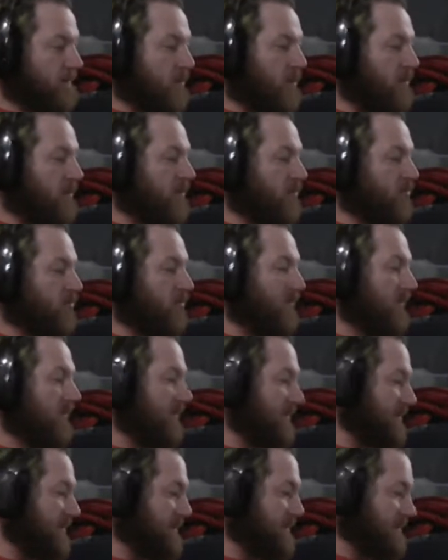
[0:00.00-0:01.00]
Well, the
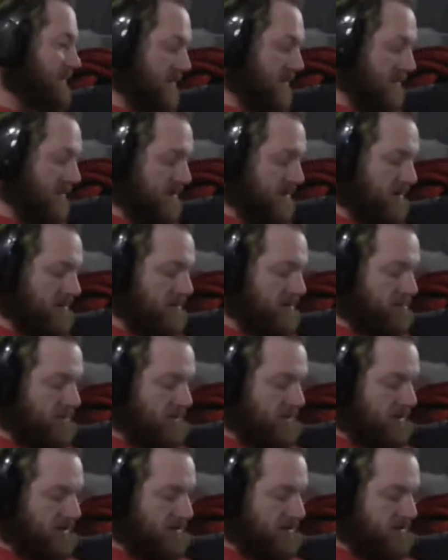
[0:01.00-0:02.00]
release on the
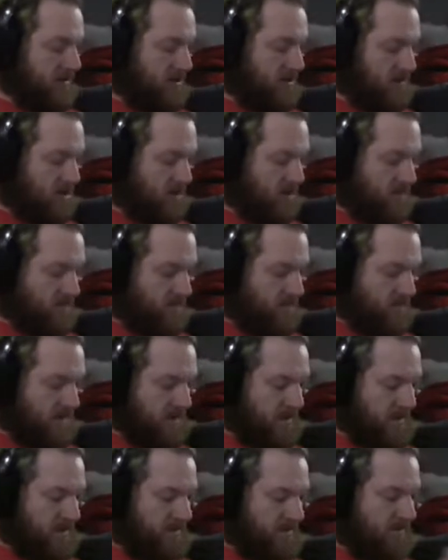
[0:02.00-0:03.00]
release arm,
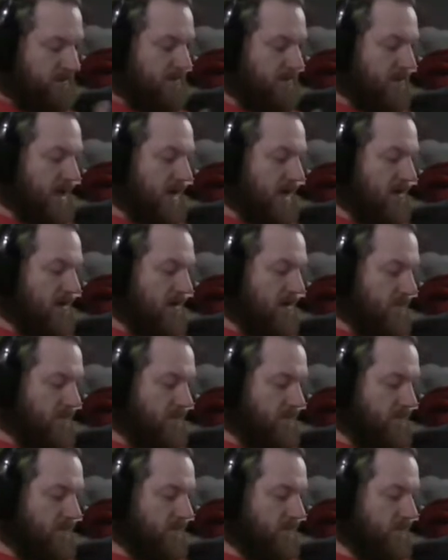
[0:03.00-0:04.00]
it doesn't back up
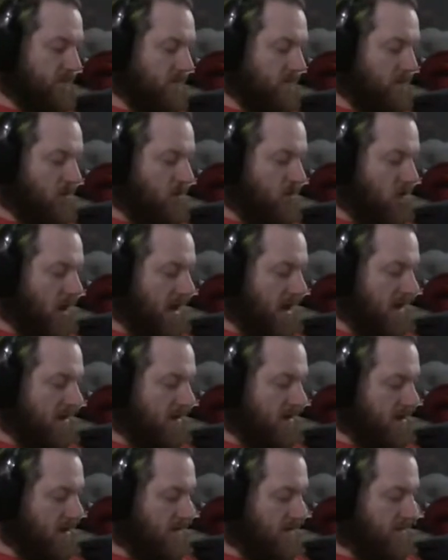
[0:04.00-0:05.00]
quite
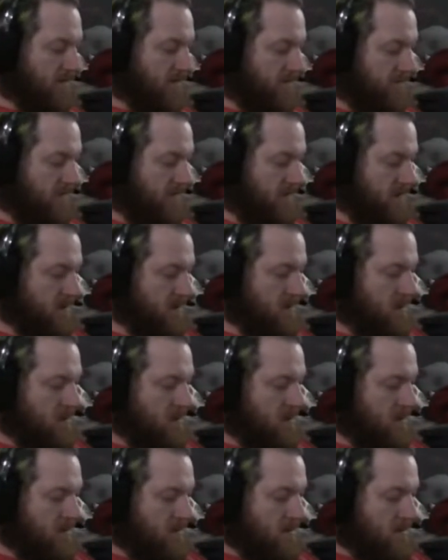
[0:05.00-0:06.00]
enough
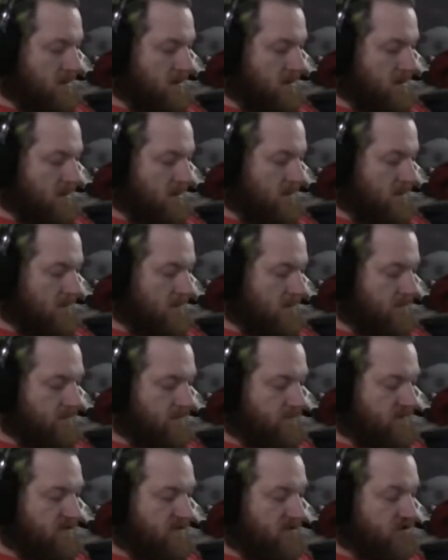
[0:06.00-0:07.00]

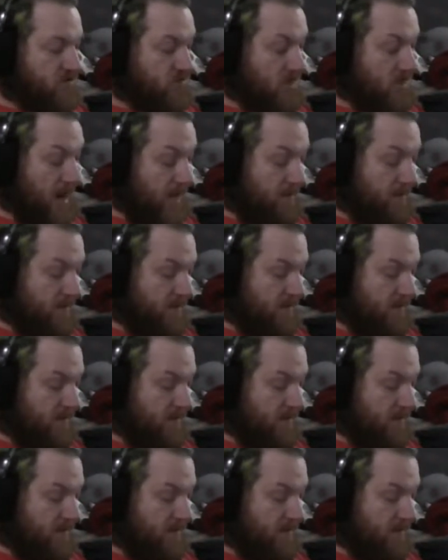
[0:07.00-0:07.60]
to drop